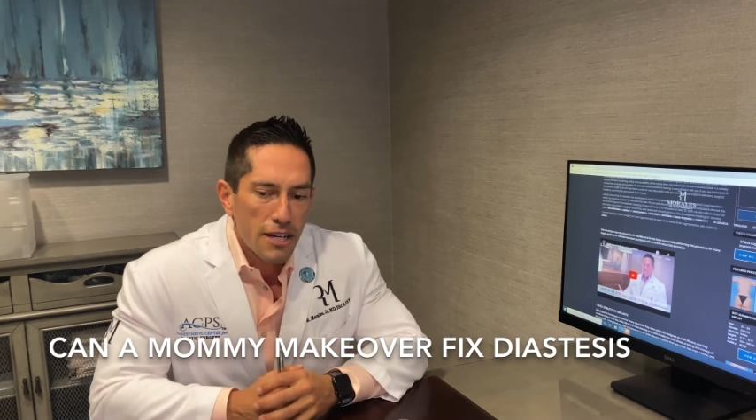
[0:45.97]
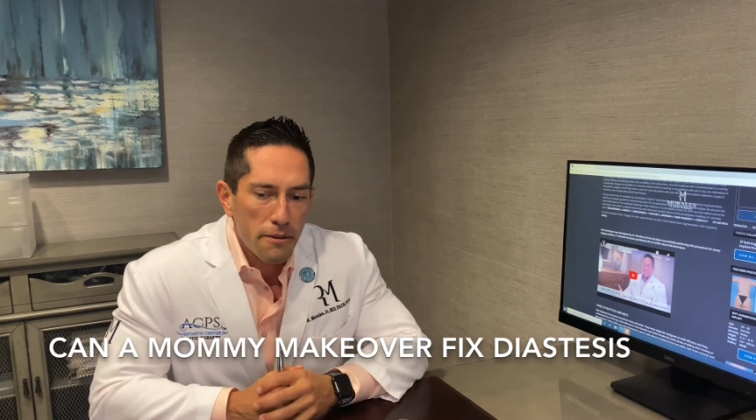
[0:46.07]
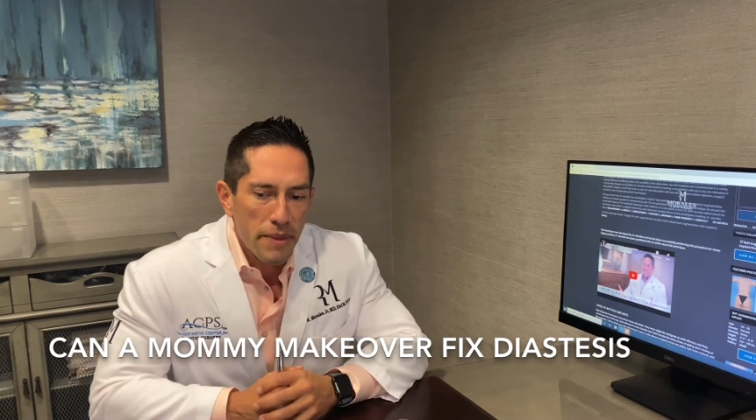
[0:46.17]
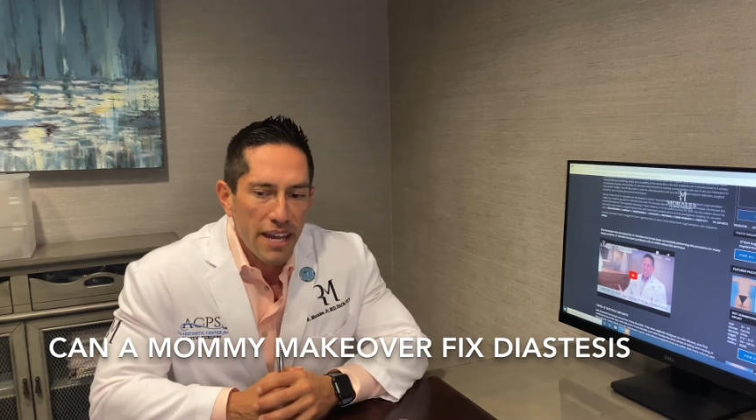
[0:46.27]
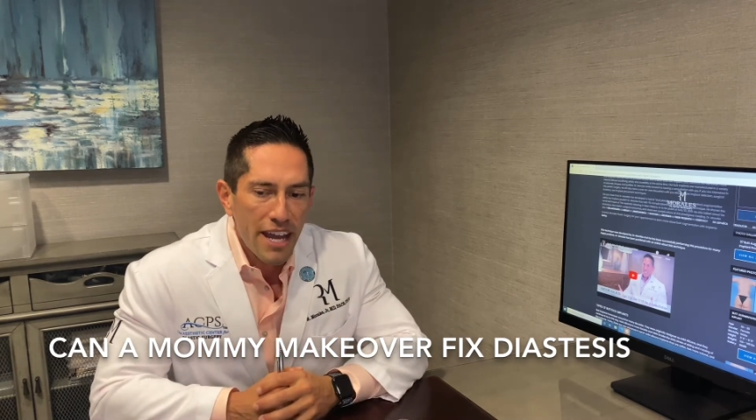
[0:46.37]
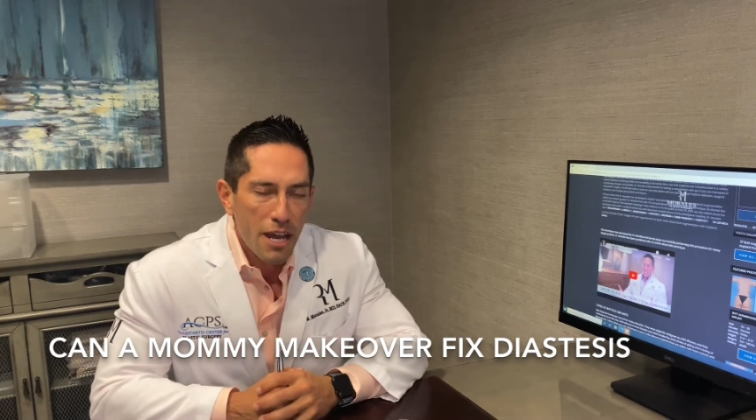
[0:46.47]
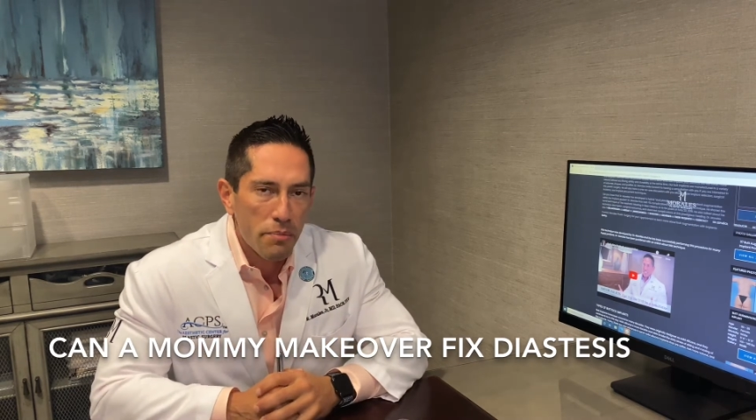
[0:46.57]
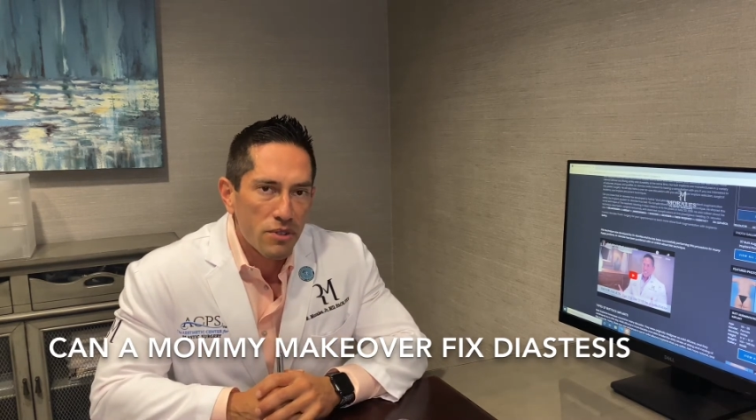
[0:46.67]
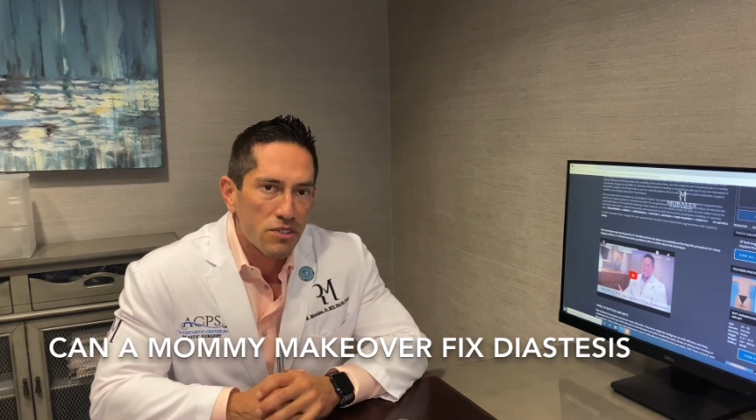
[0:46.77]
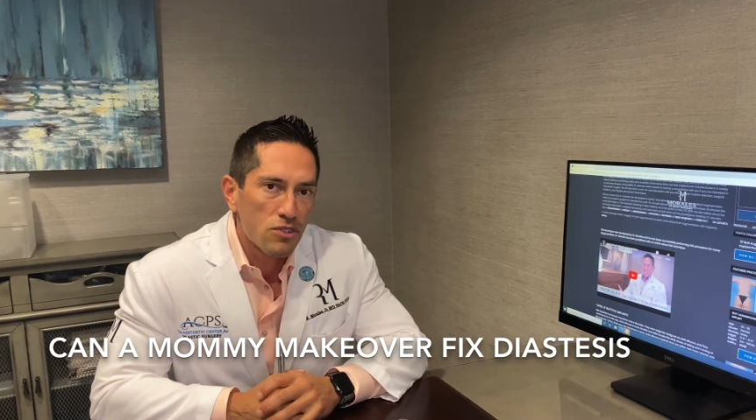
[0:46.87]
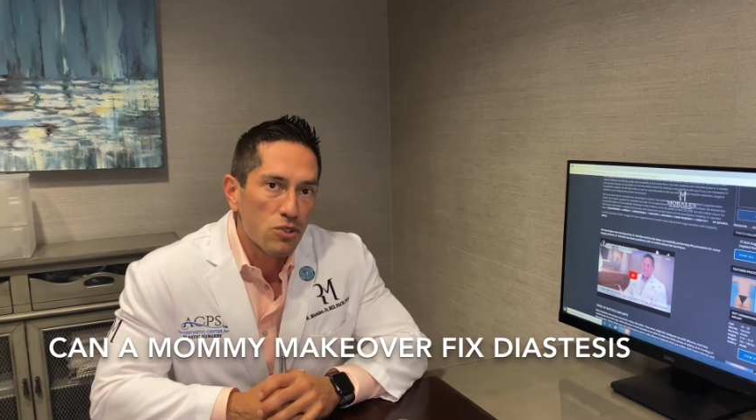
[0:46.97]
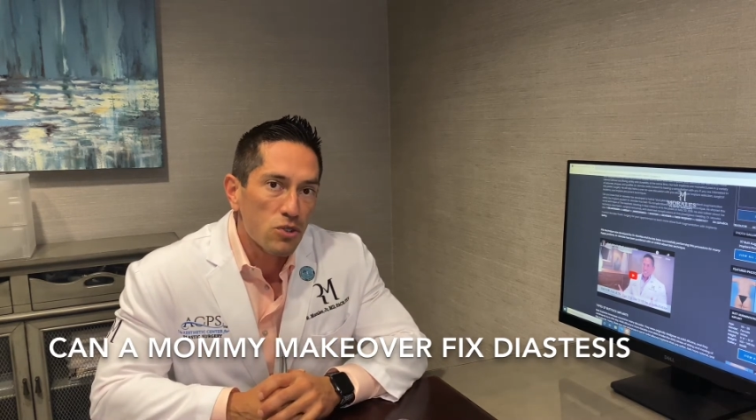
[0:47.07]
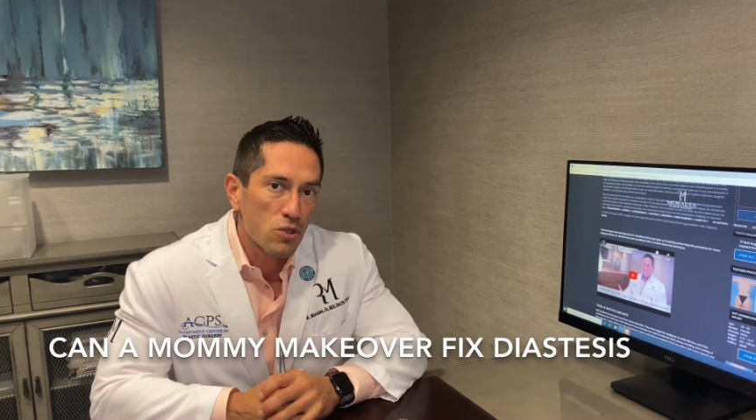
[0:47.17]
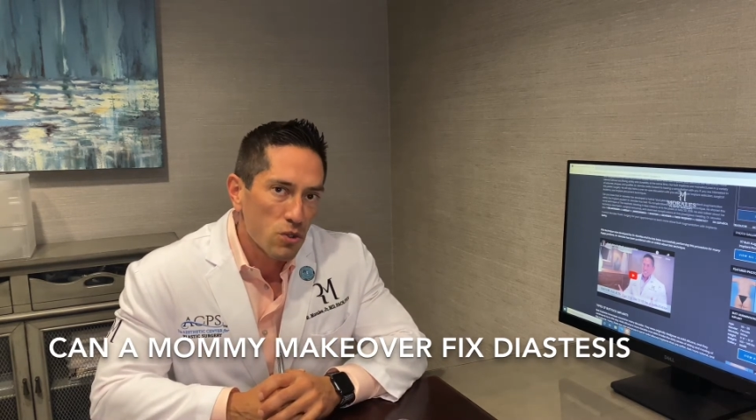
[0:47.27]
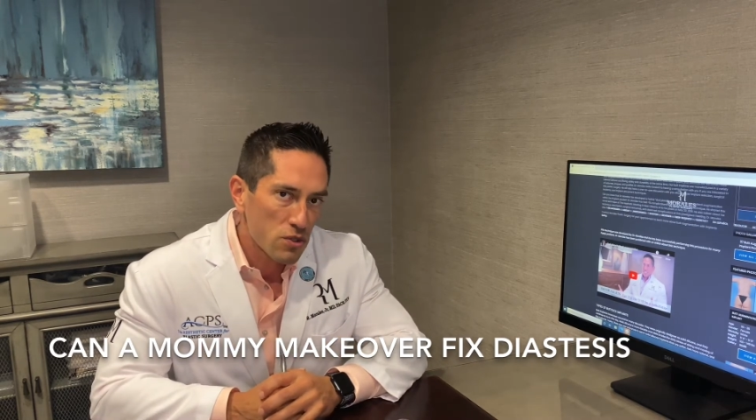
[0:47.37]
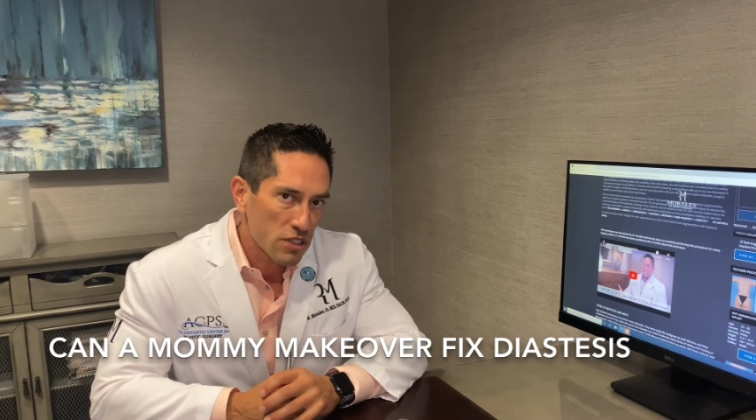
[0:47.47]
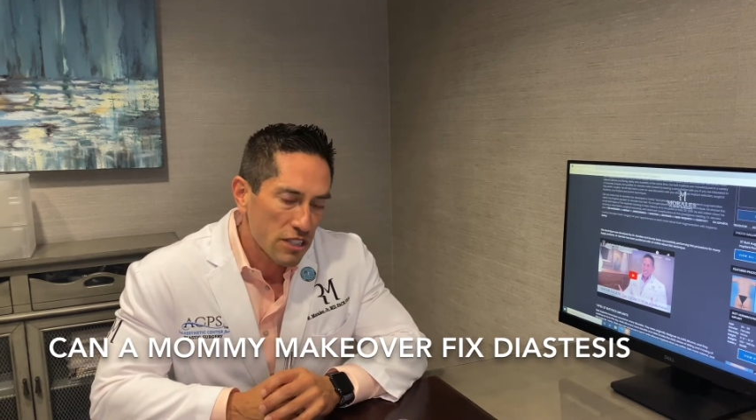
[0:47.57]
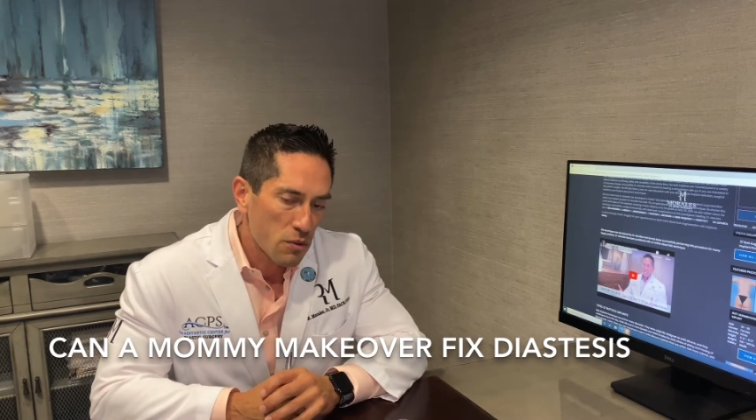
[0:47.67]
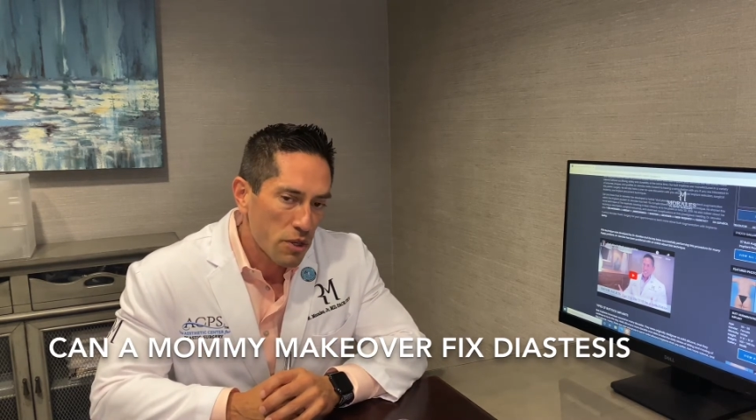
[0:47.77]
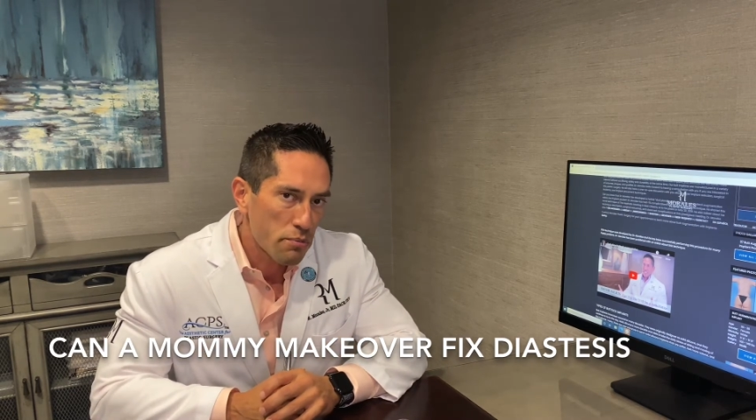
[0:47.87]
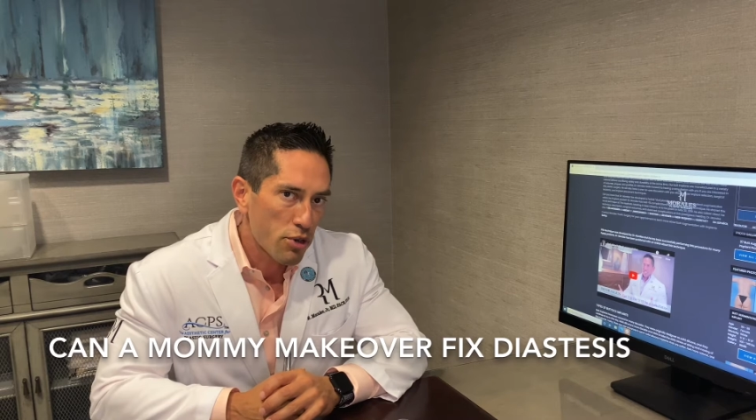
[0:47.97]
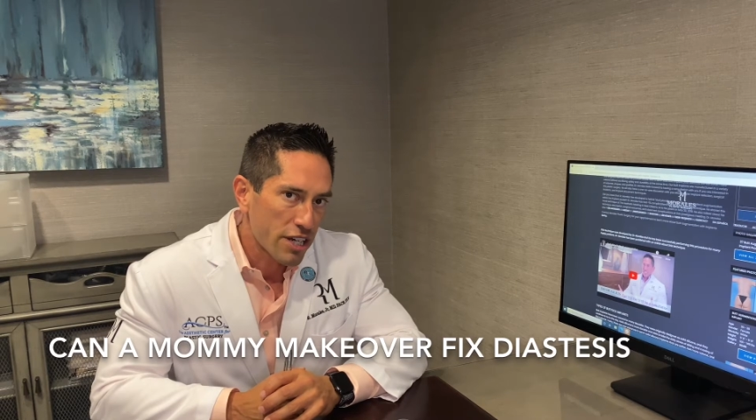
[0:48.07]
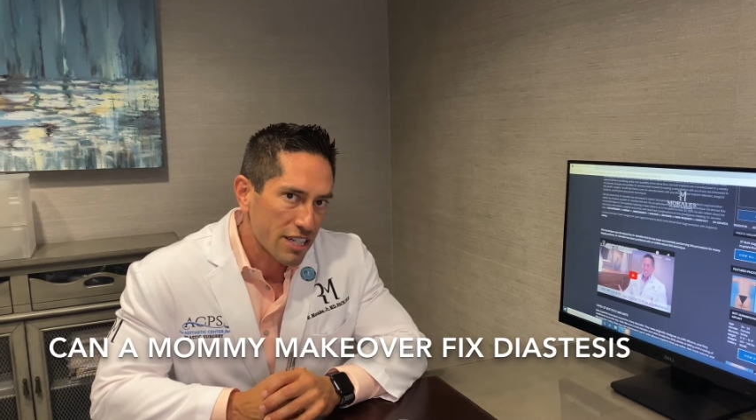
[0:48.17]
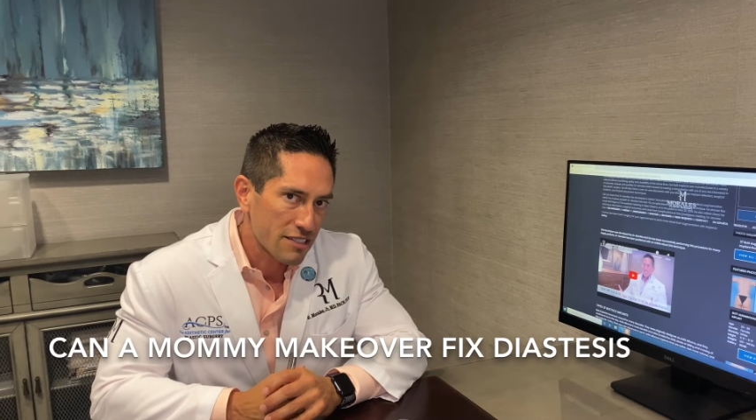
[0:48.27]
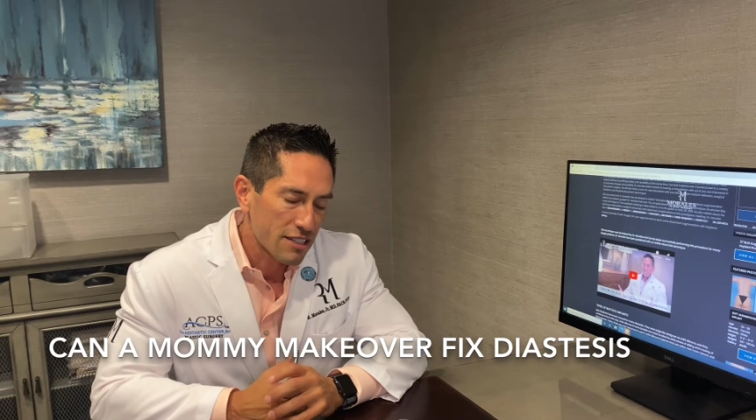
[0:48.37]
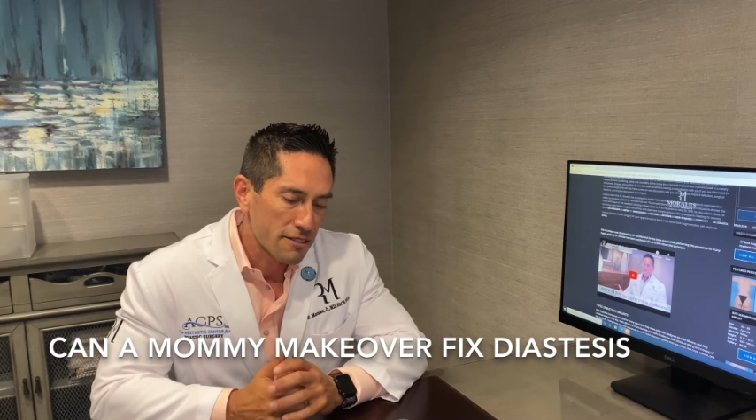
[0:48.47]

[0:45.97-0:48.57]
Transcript: that happens usually with pregnancy.